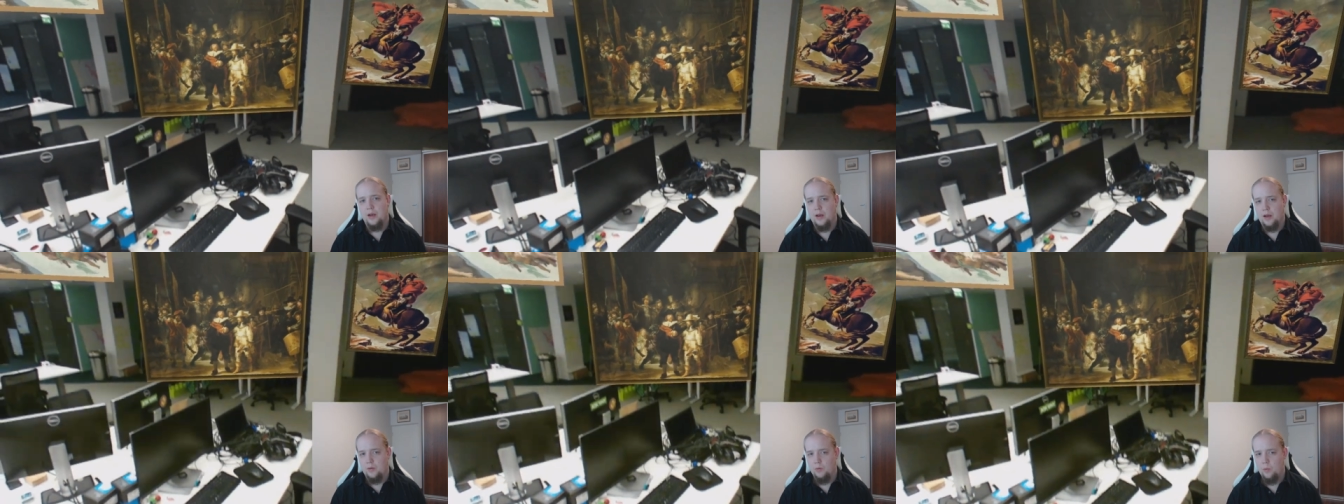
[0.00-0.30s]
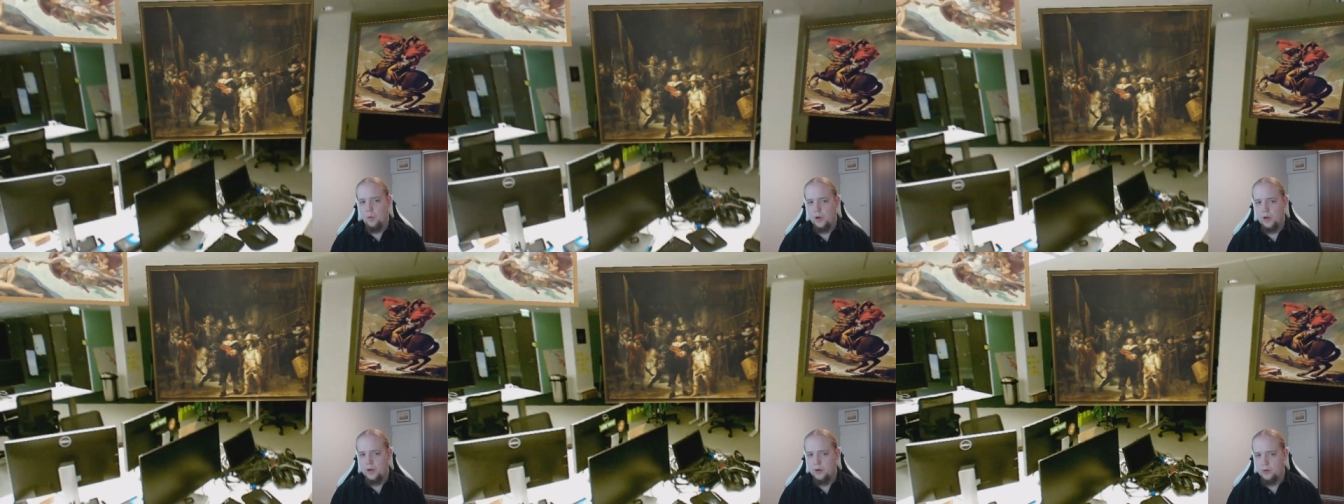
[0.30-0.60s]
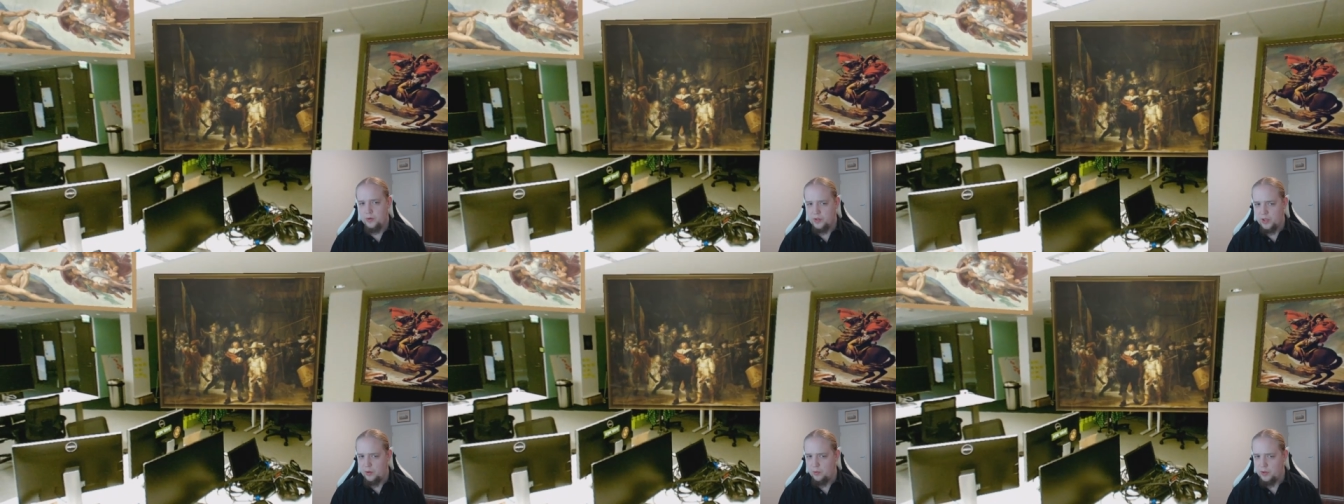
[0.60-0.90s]
One
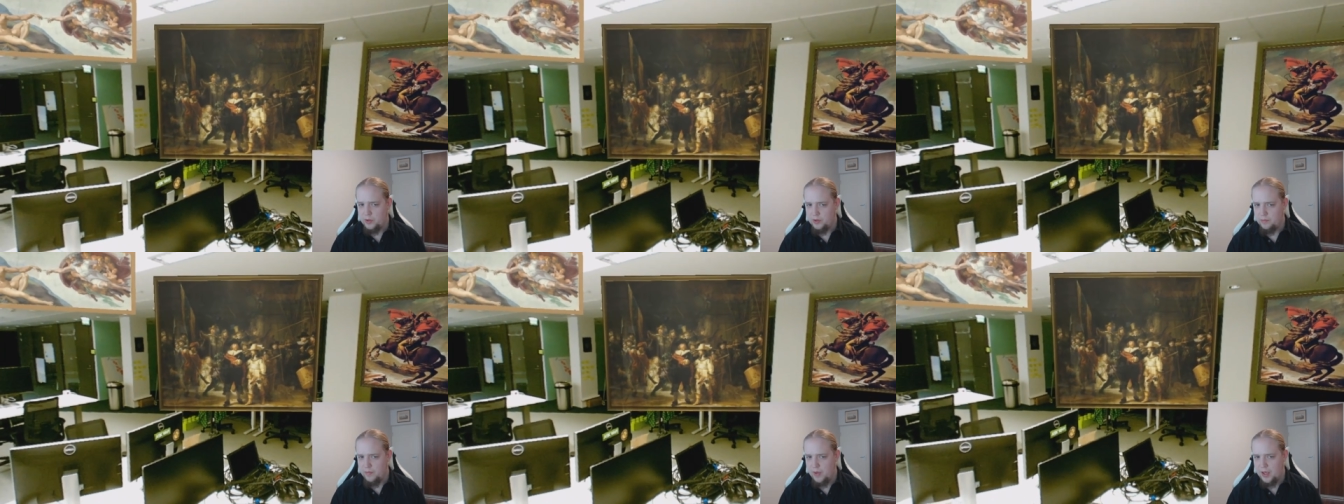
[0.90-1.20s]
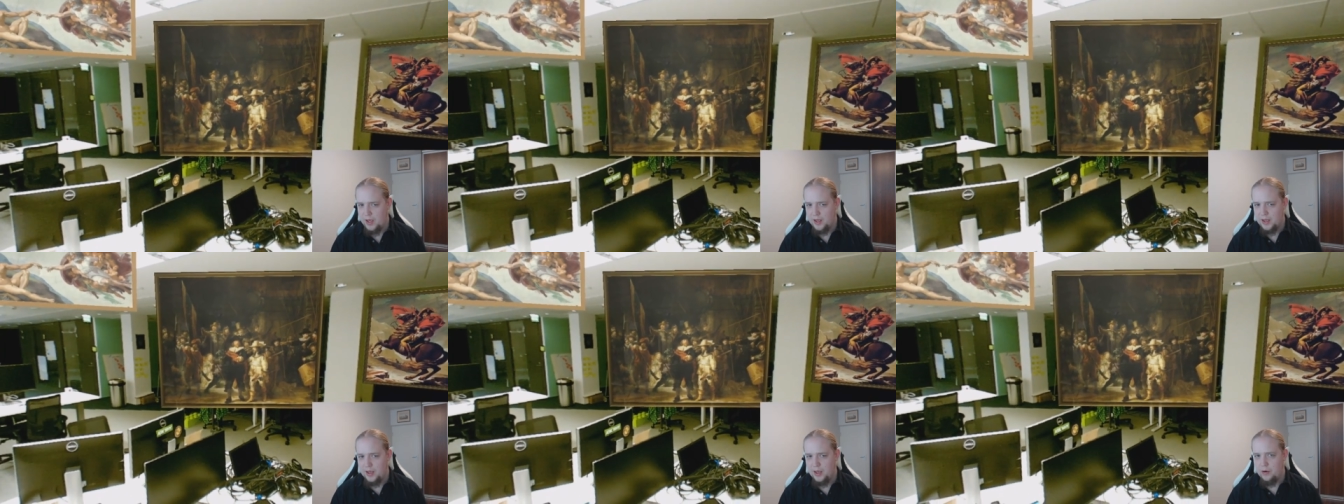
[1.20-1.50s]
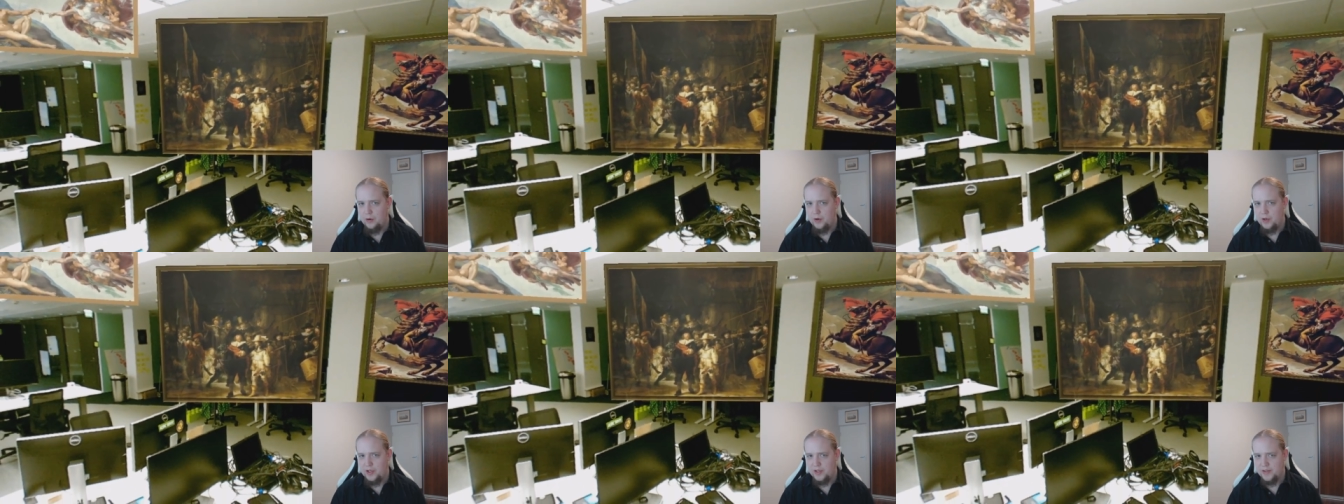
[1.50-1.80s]
note I want to make
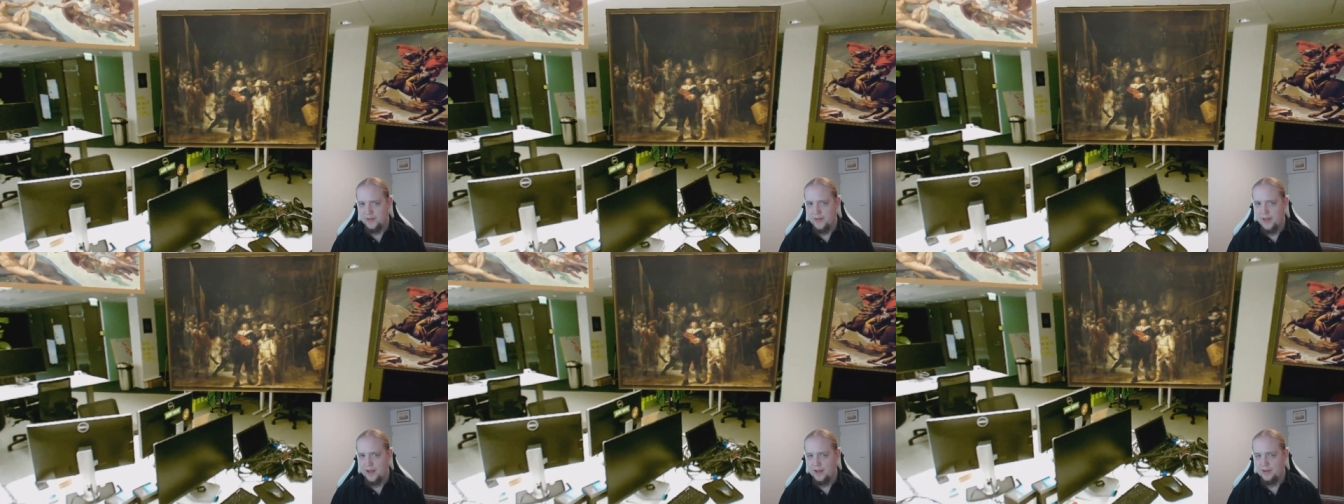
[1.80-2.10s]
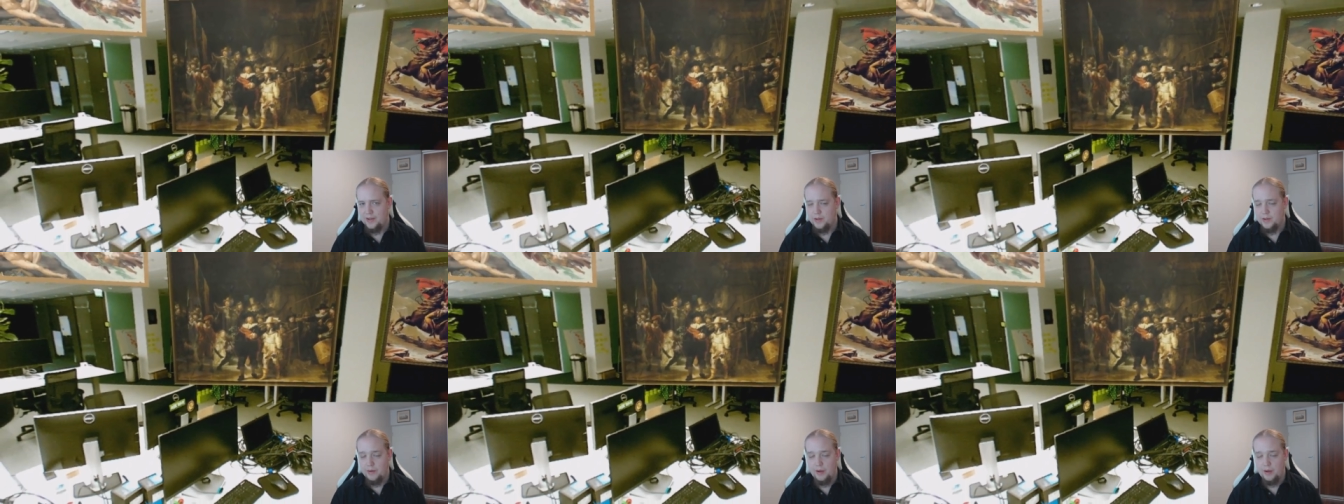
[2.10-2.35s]
here is that,